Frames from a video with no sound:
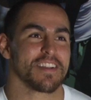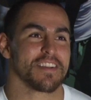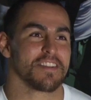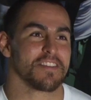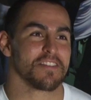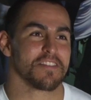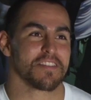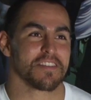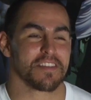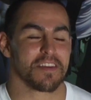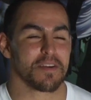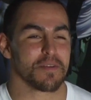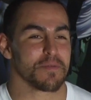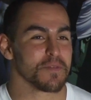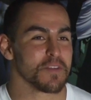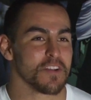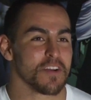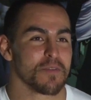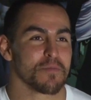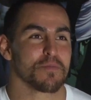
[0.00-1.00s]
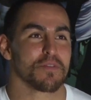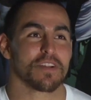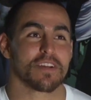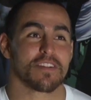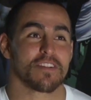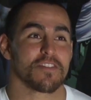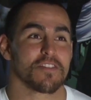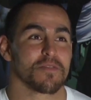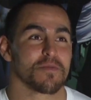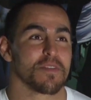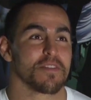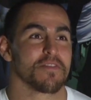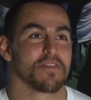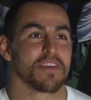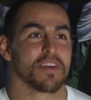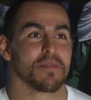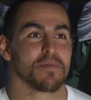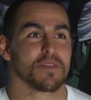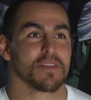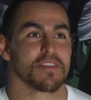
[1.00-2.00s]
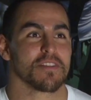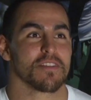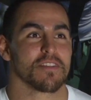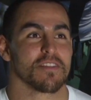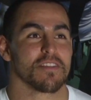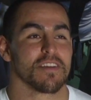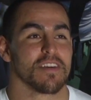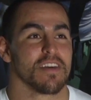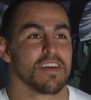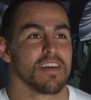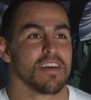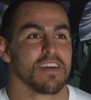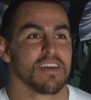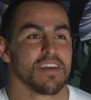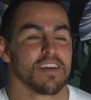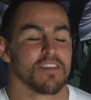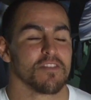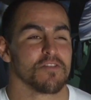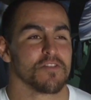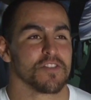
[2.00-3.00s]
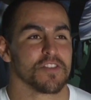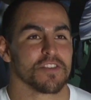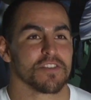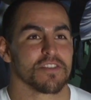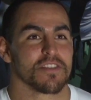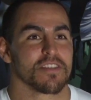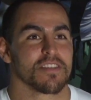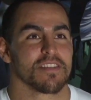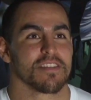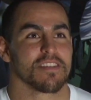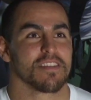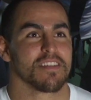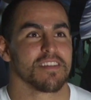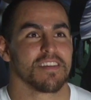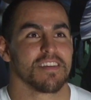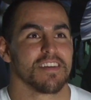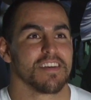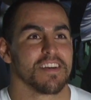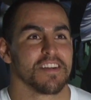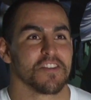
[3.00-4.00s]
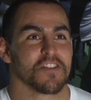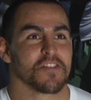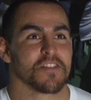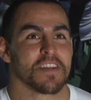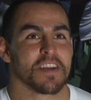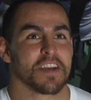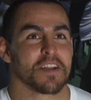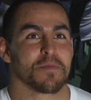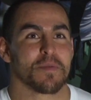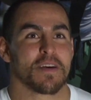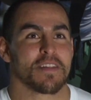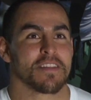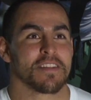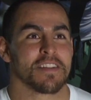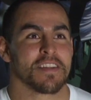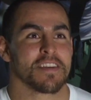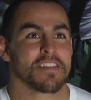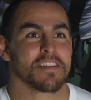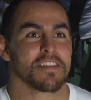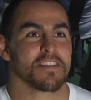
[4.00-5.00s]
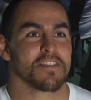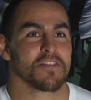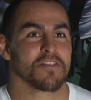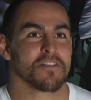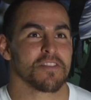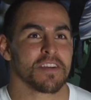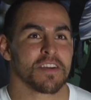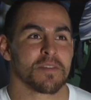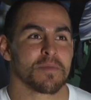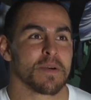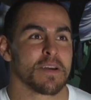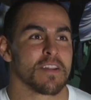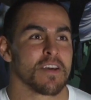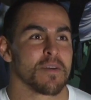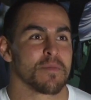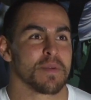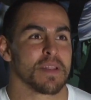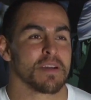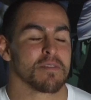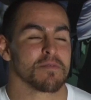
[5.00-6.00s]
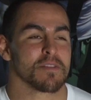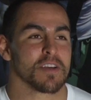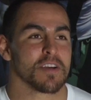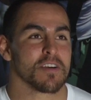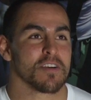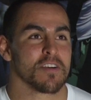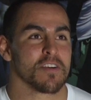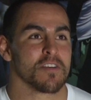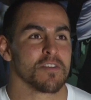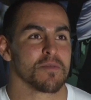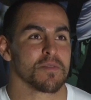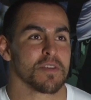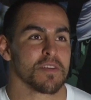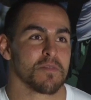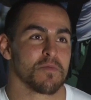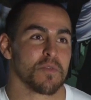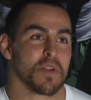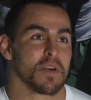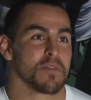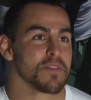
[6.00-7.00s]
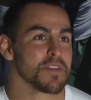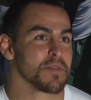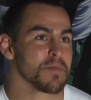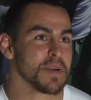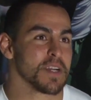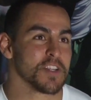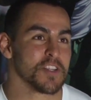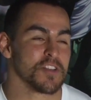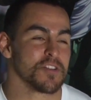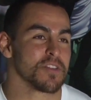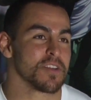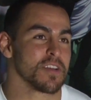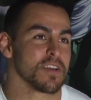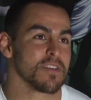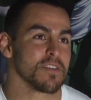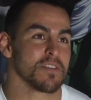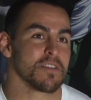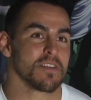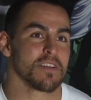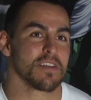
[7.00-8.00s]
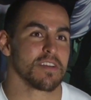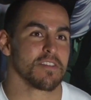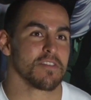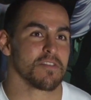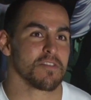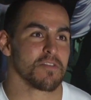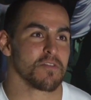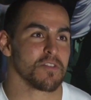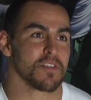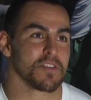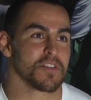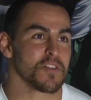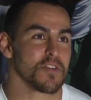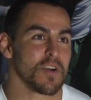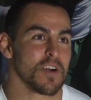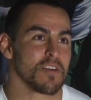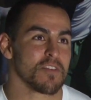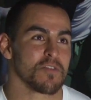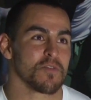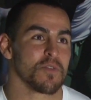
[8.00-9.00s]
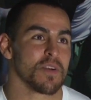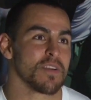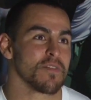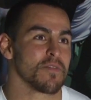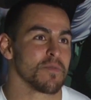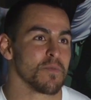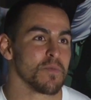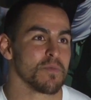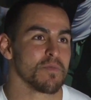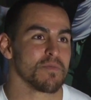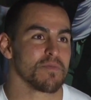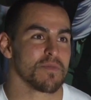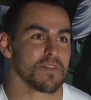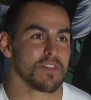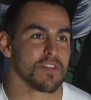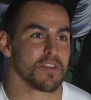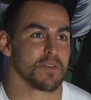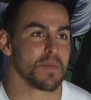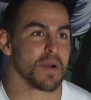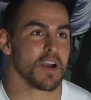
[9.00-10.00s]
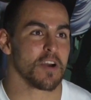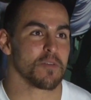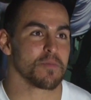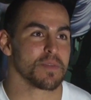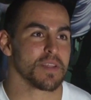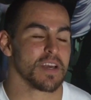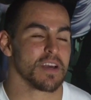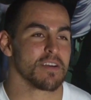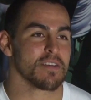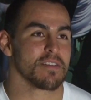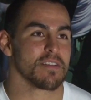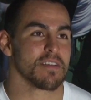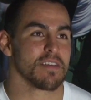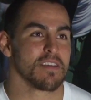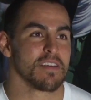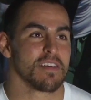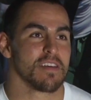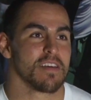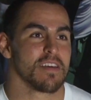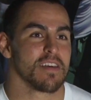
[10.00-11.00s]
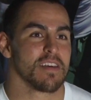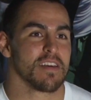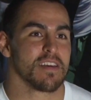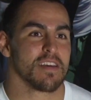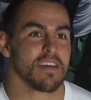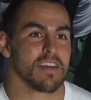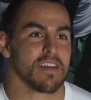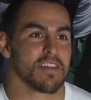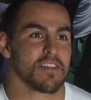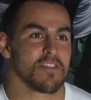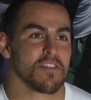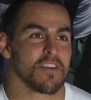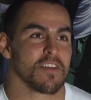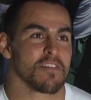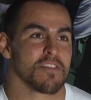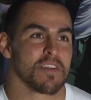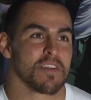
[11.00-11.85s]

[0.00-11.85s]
can do it, because I'm pretty close to my family. So it was just thinking about the distance, or thinking about not being able to go home, because when I went to my JUCO, it was only 2 hours away from, my hometown. And so I